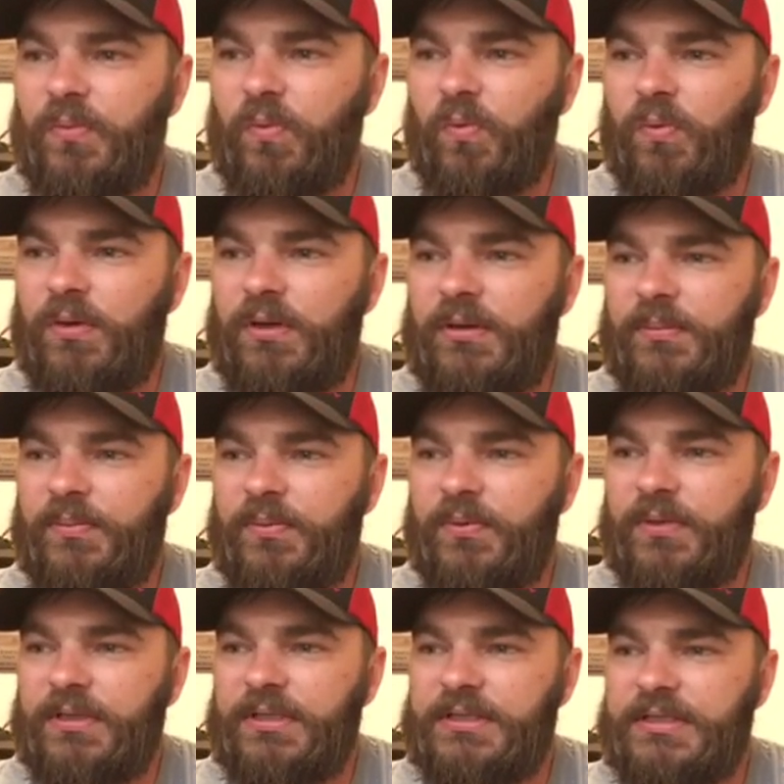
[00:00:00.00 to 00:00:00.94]

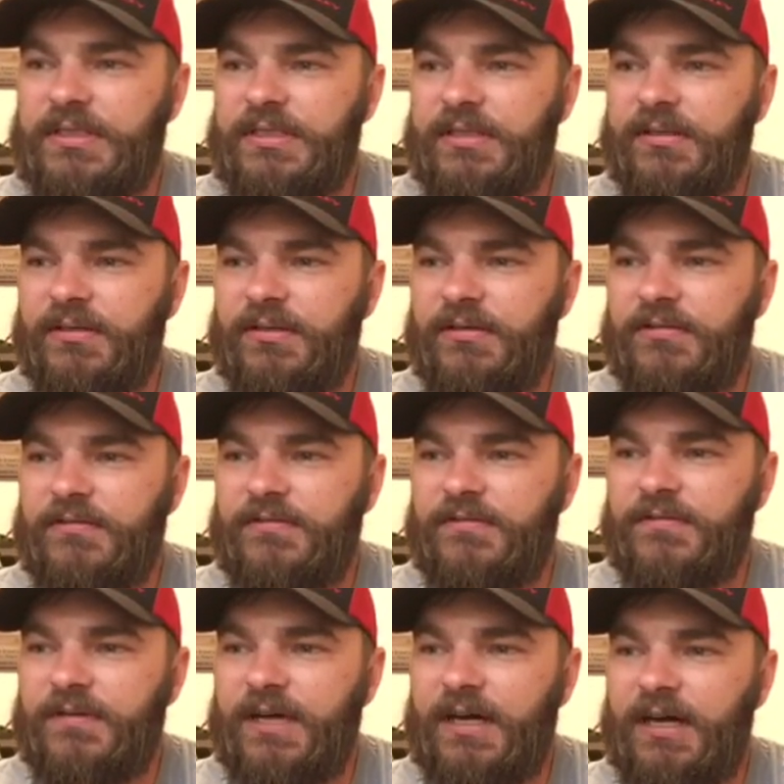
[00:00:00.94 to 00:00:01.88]

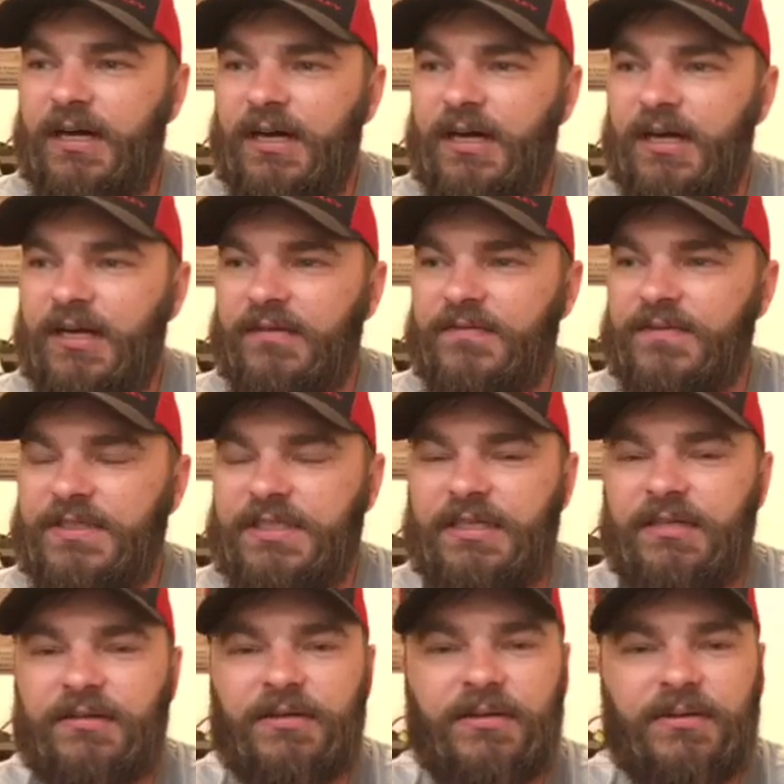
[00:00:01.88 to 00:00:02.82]

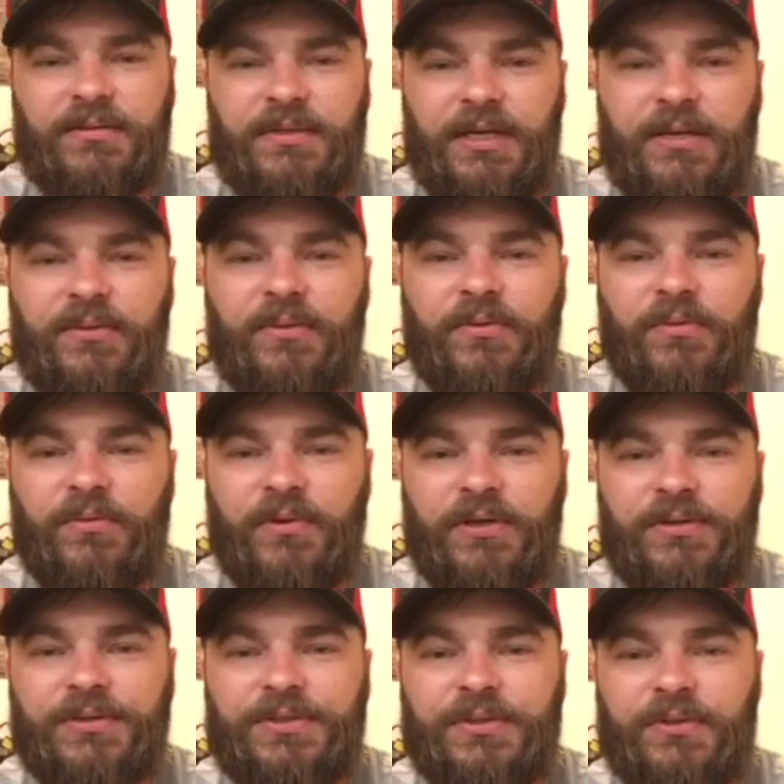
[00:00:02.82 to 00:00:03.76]
1.050. They were
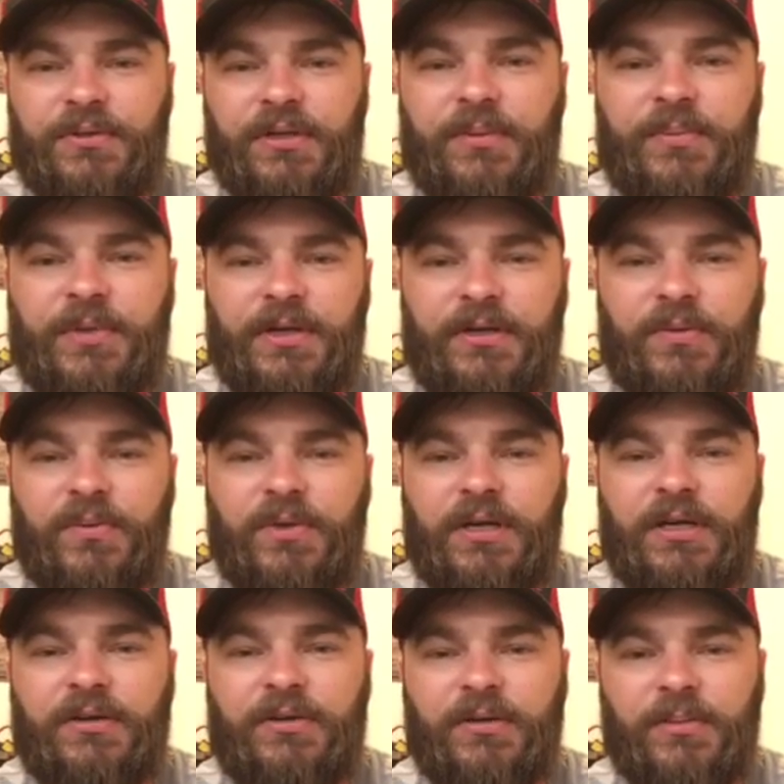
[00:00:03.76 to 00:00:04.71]
real short compared to
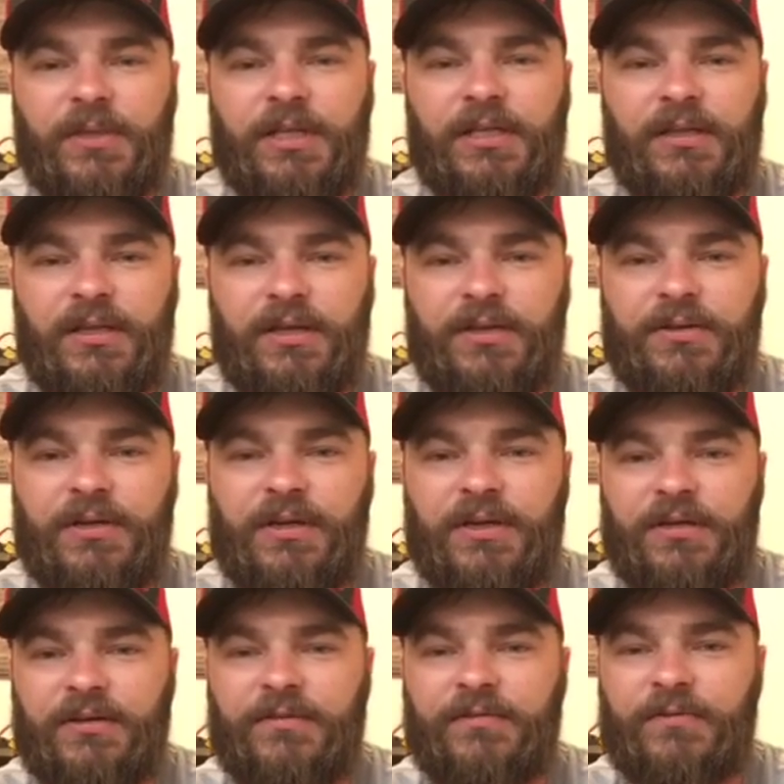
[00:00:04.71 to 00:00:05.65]
what I normally load
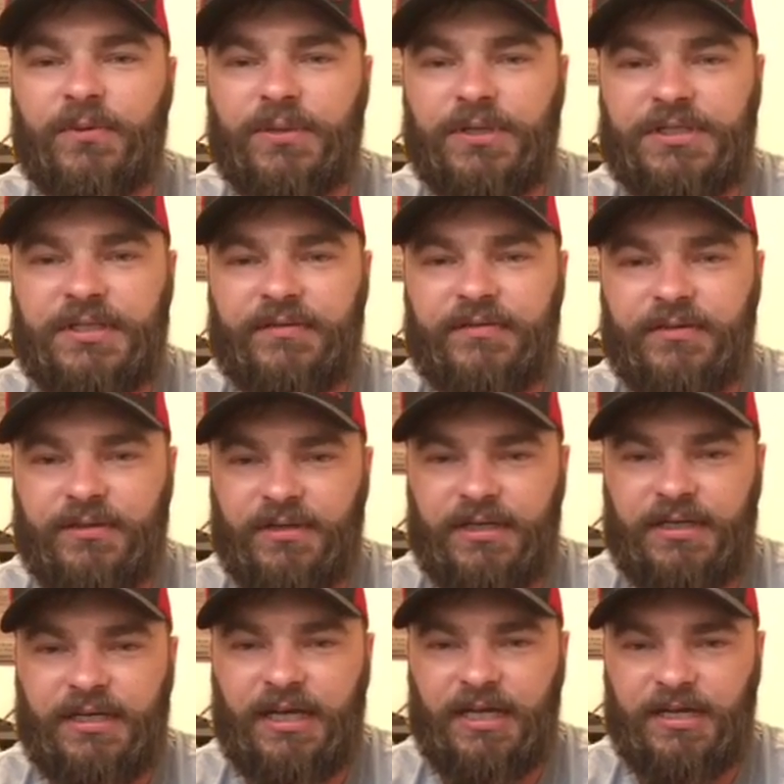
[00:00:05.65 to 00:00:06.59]
147
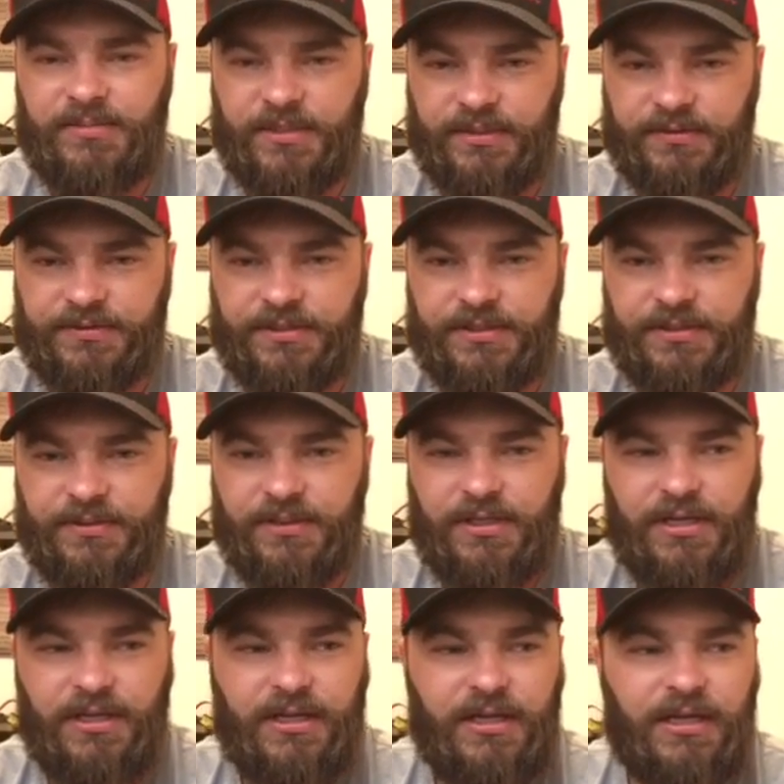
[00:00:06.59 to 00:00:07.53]
grain 9mm to.
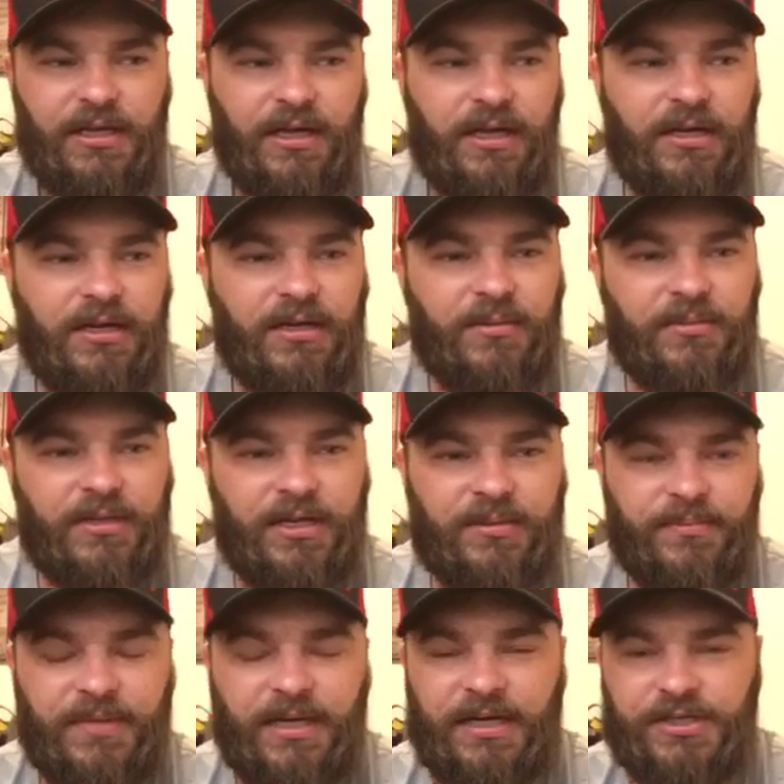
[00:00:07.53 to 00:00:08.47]

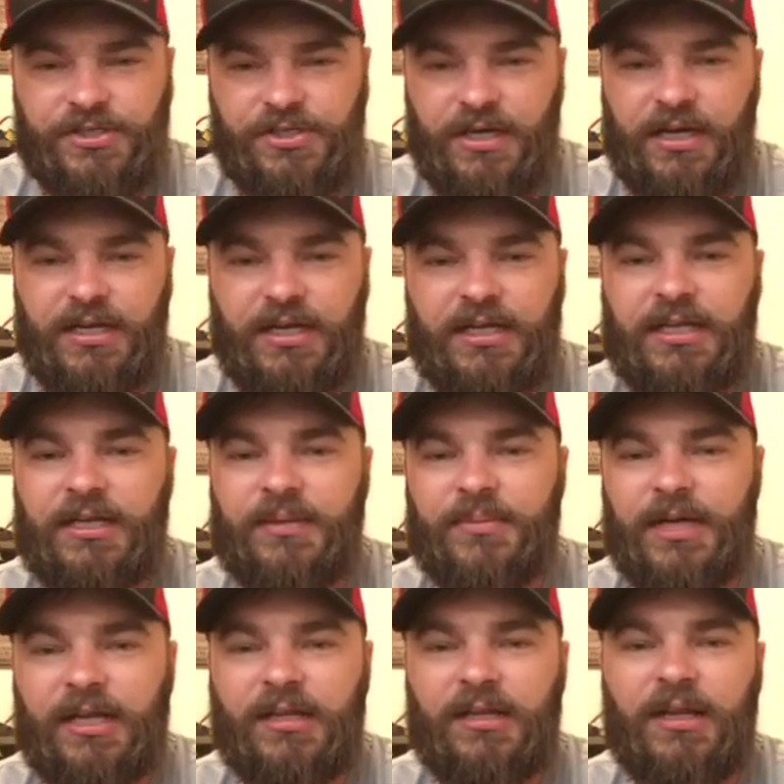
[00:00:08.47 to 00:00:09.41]
In my Jonic and in
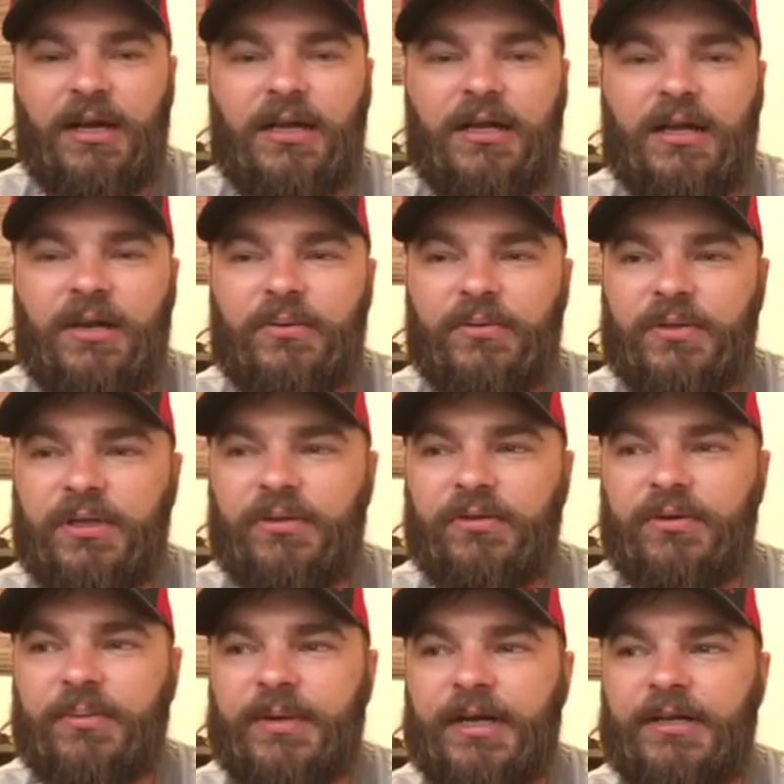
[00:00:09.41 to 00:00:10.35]
my Glock, I will
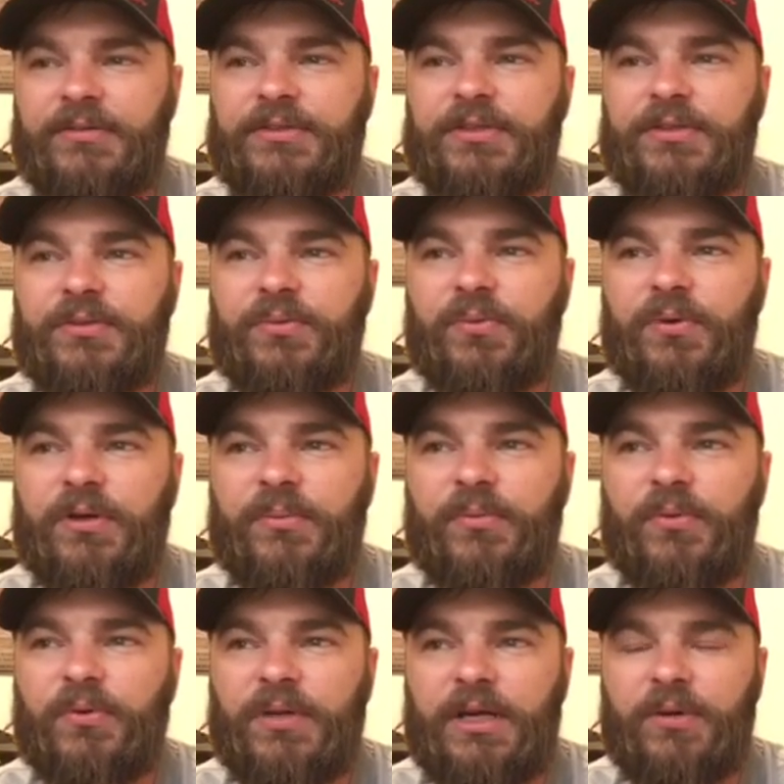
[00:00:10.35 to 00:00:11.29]
load them out to
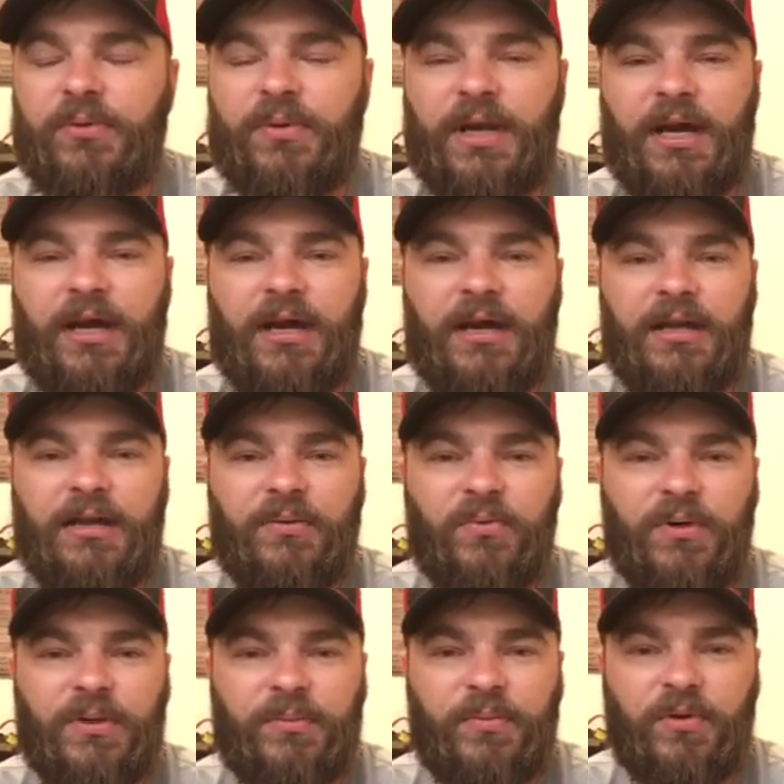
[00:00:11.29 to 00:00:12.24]
1.09,
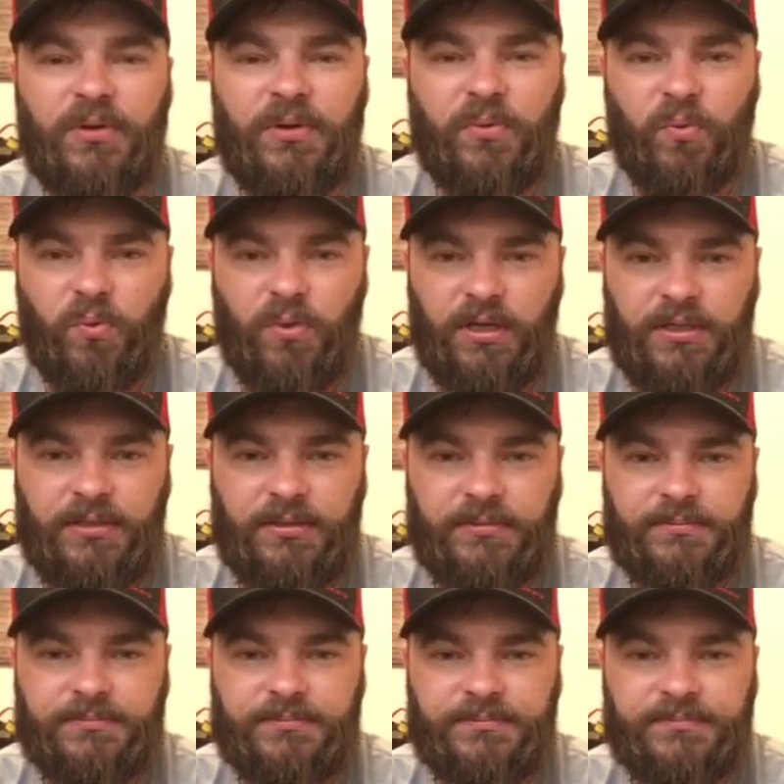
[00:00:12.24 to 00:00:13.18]
1.1,
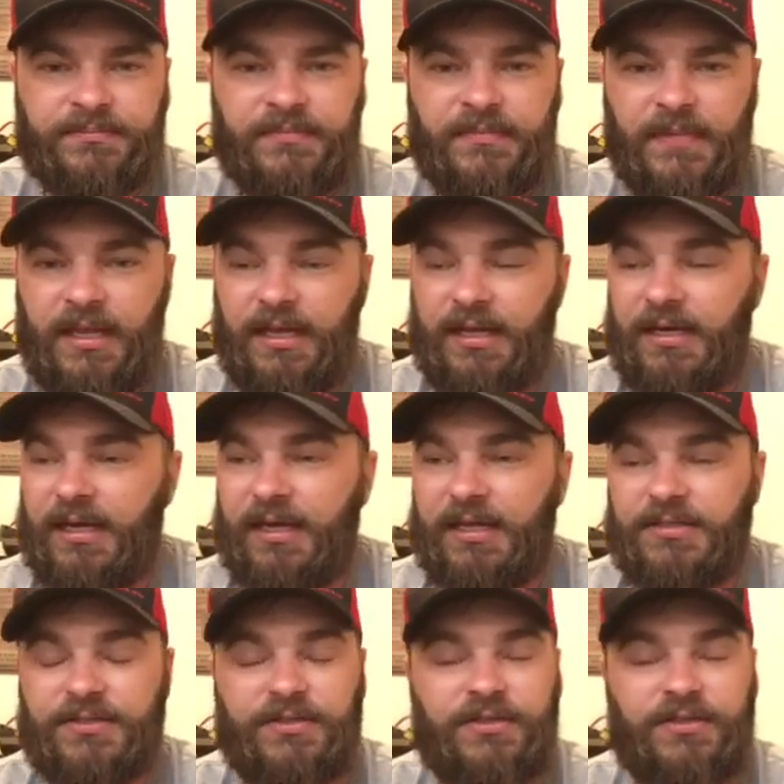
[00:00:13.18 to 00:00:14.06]
and it has